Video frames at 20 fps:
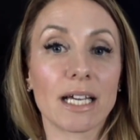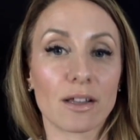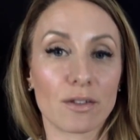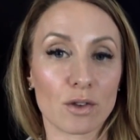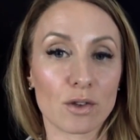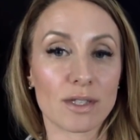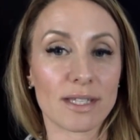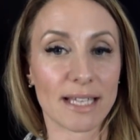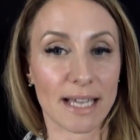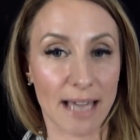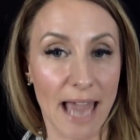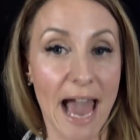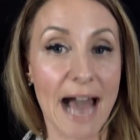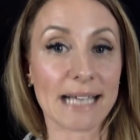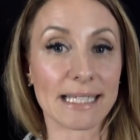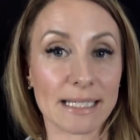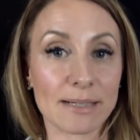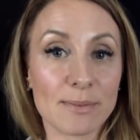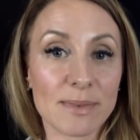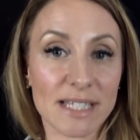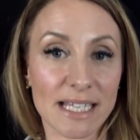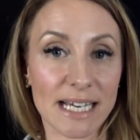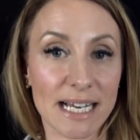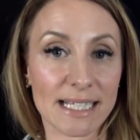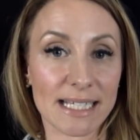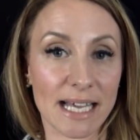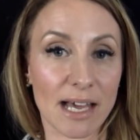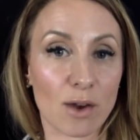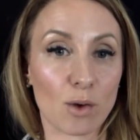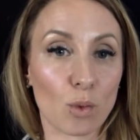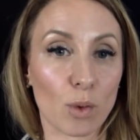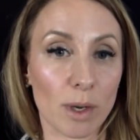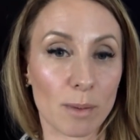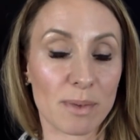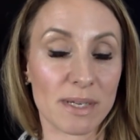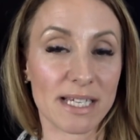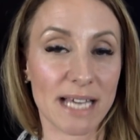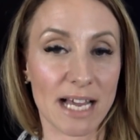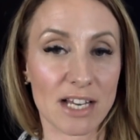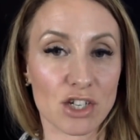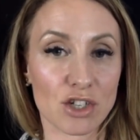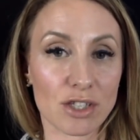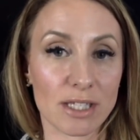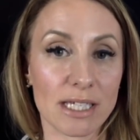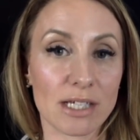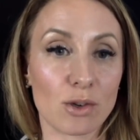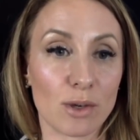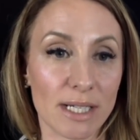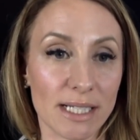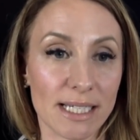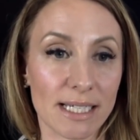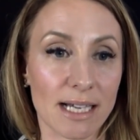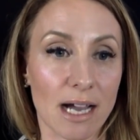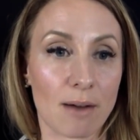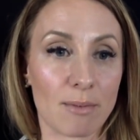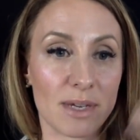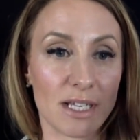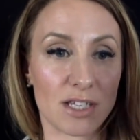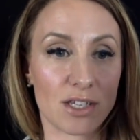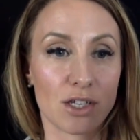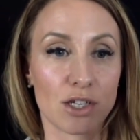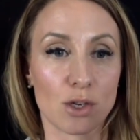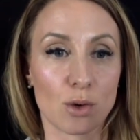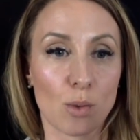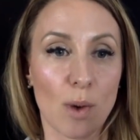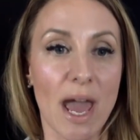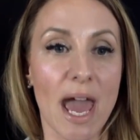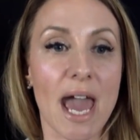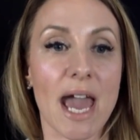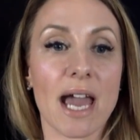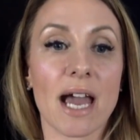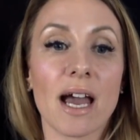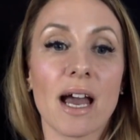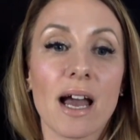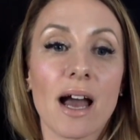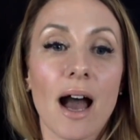those chasms that I said were potentially going to come into your way.